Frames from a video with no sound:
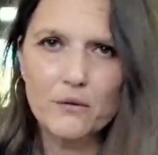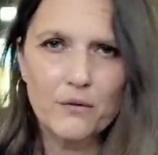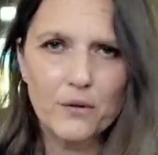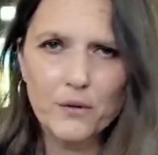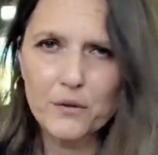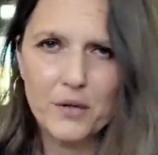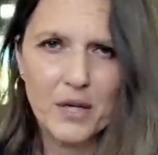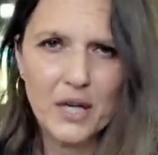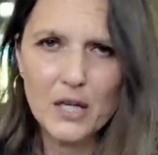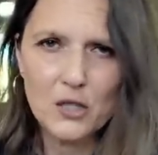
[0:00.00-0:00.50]

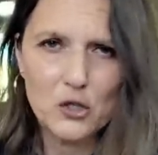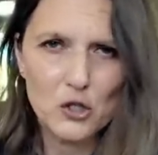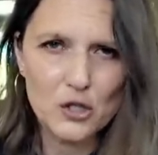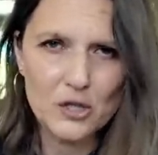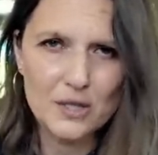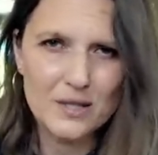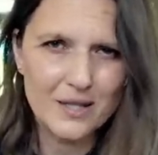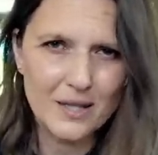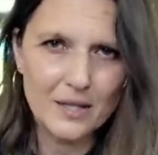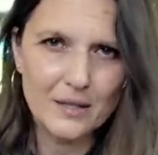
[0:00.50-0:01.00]

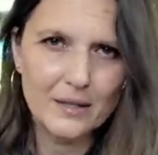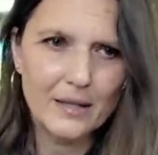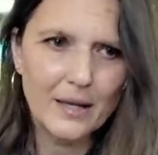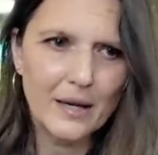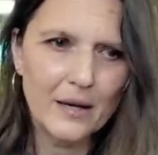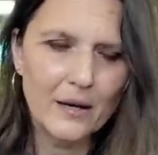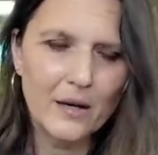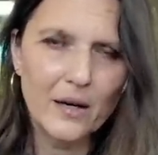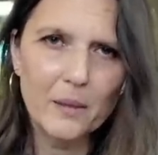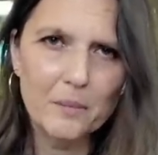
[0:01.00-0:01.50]
variations are
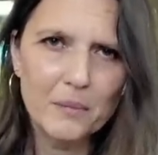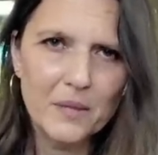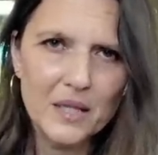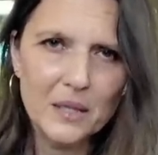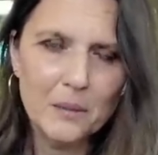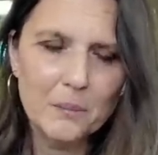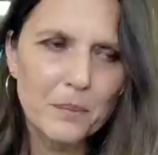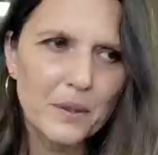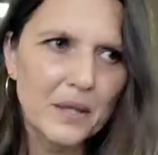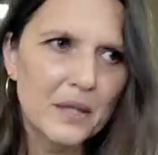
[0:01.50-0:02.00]
there, I mean
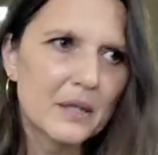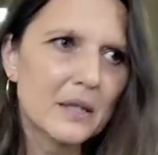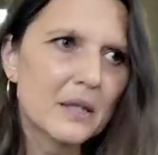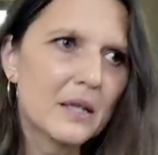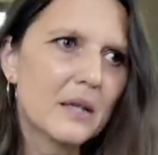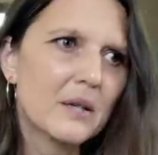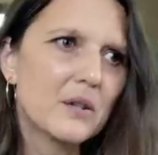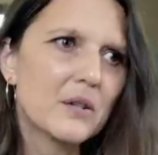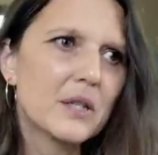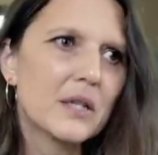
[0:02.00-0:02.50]
a bit
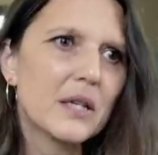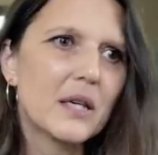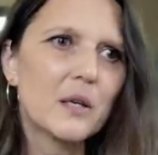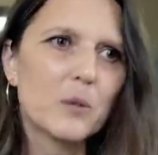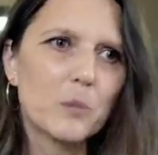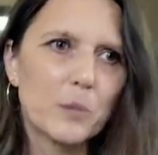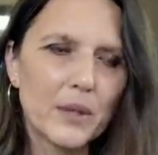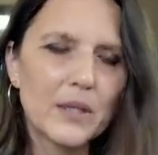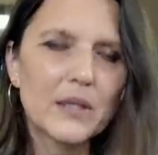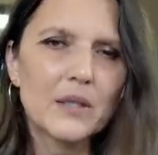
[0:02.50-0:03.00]
here and
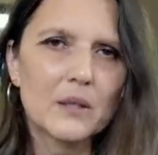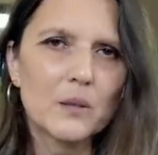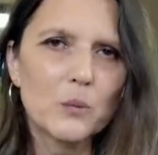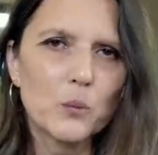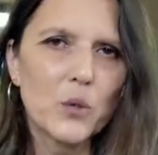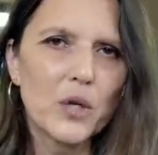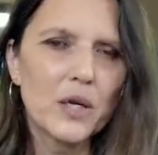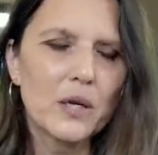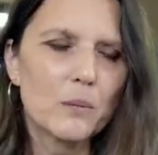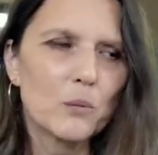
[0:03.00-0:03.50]
there, but
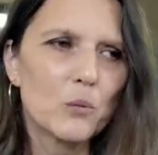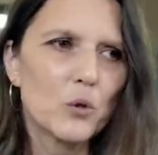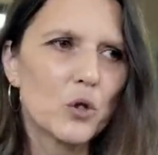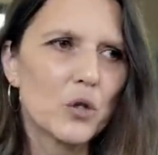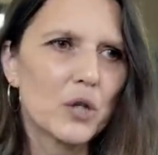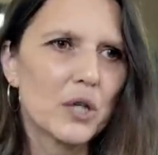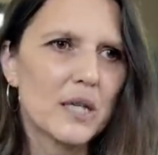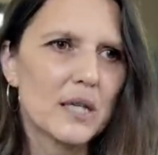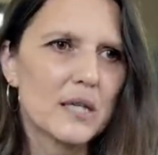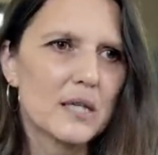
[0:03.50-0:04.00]
we are more
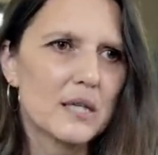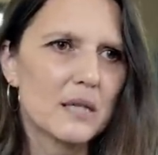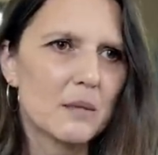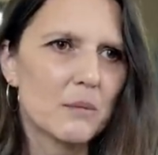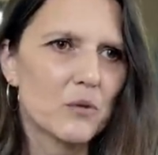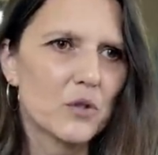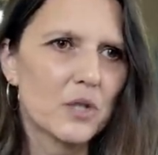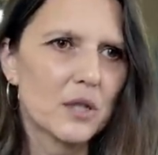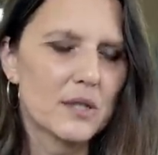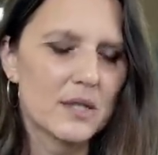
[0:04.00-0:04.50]
or less
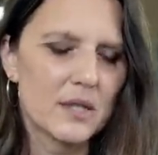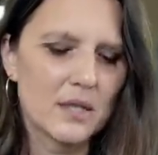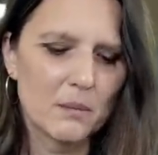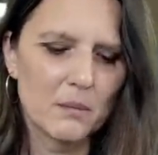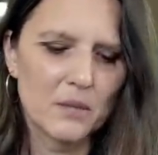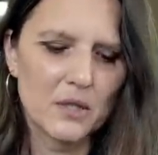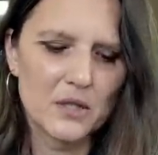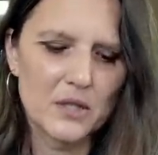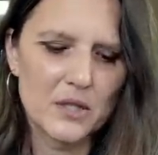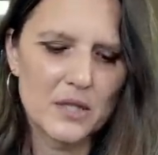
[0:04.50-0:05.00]

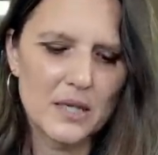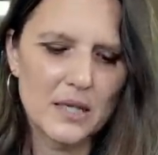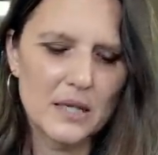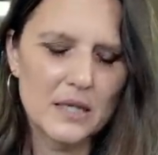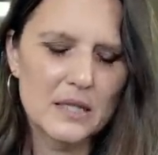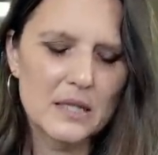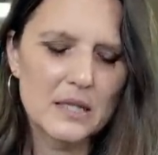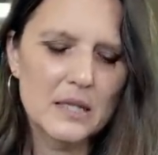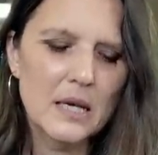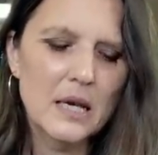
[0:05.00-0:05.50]
similar
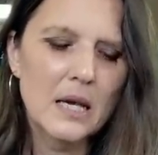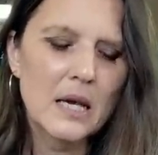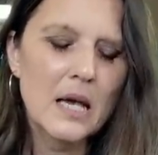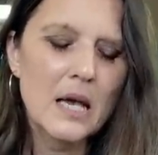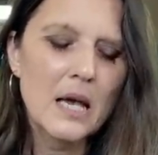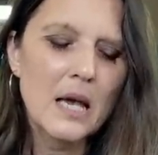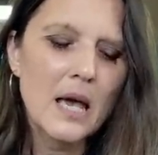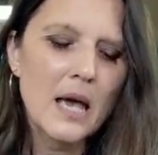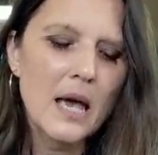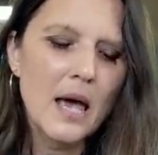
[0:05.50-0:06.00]
size.
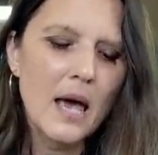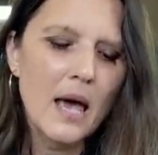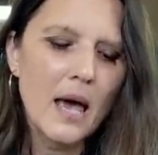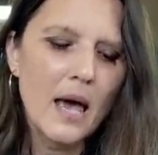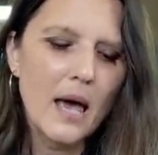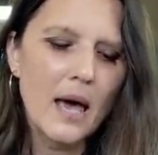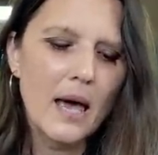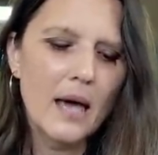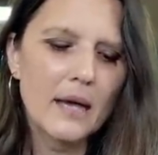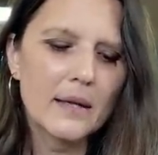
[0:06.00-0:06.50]

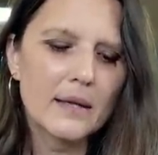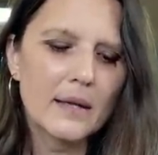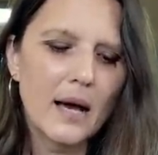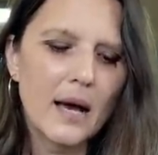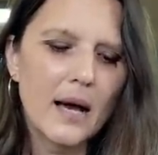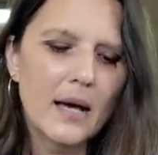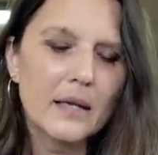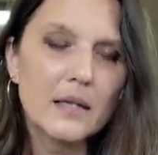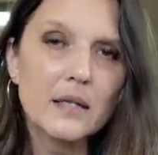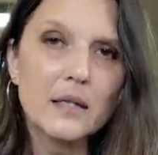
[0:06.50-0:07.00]
And
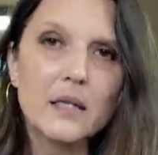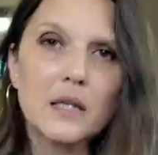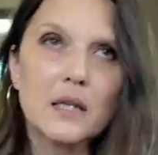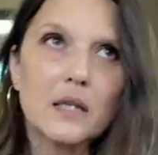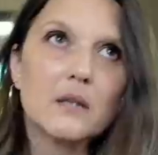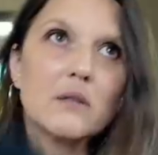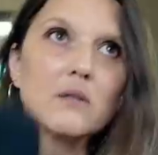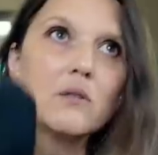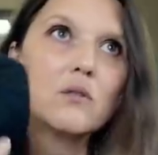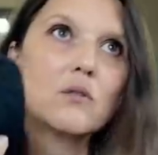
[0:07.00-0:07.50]
I
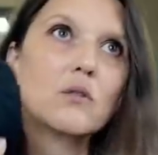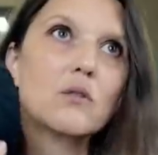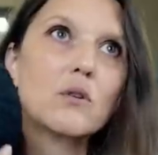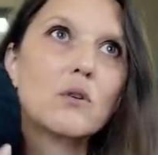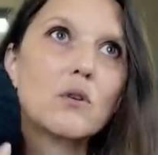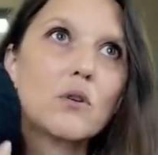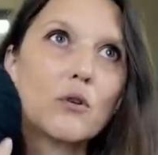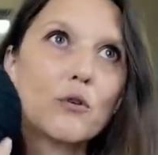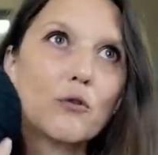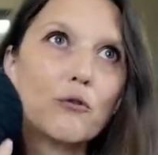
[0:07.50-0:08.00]
need
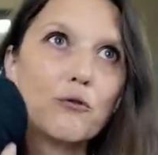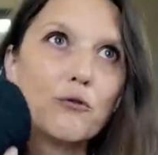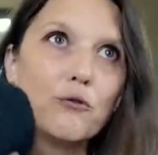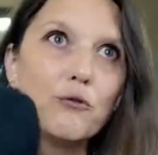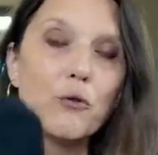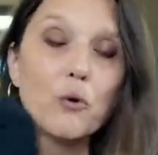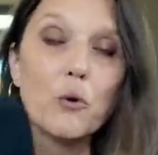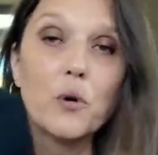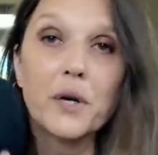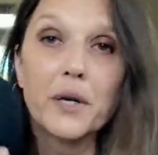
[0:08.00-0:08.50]

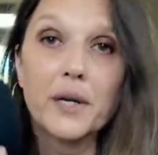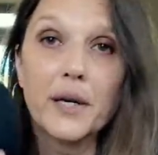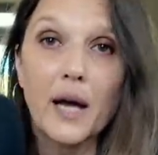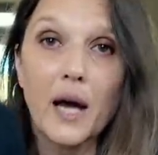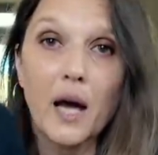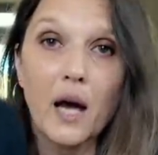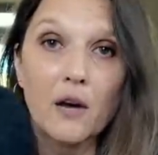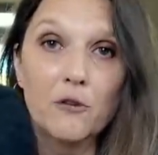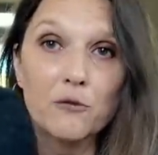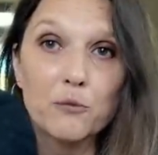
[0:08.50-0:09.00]

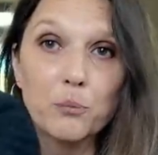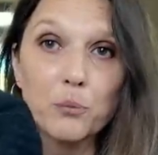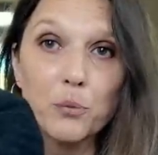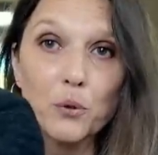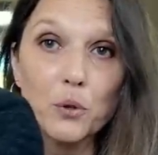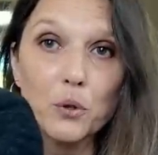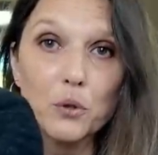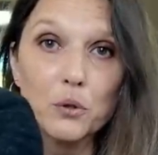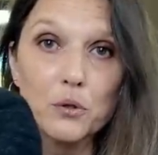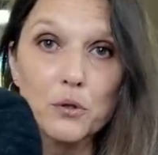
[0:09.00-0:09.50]
4.5
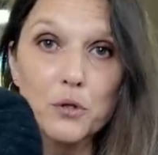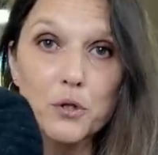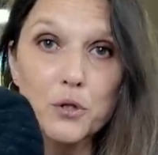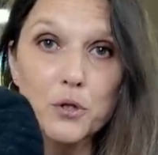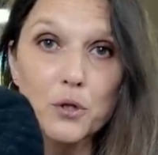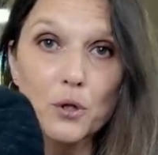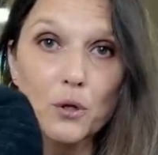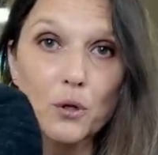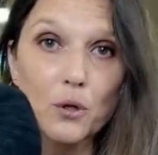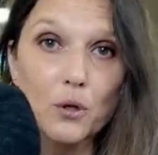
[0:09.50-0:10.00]

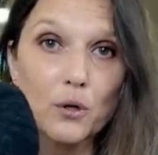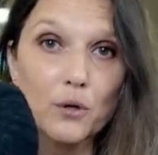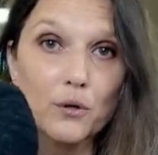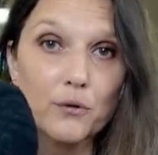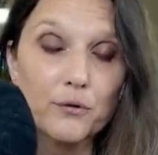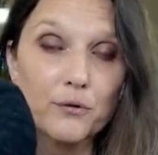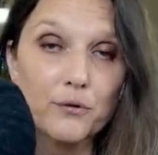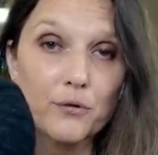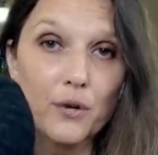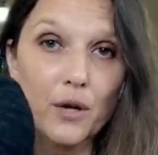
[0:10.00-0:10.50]
balls
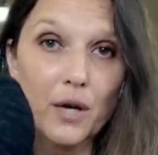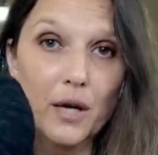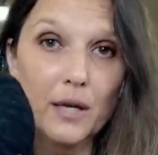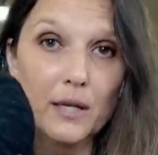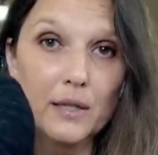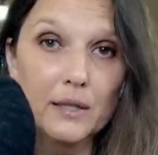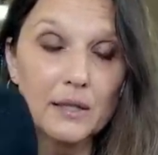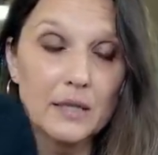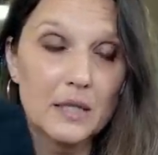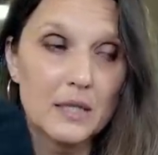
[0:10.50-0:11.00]
of
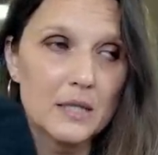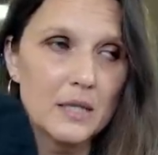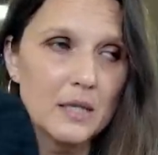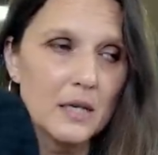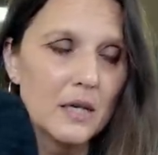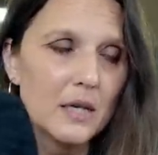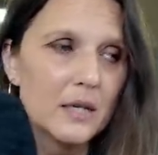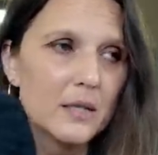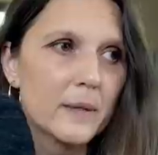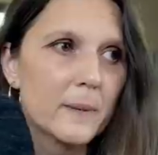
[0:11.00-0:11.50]
this
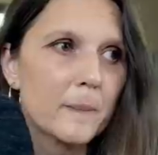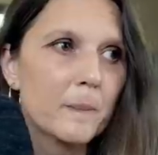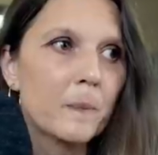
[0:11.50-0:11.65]
yarn.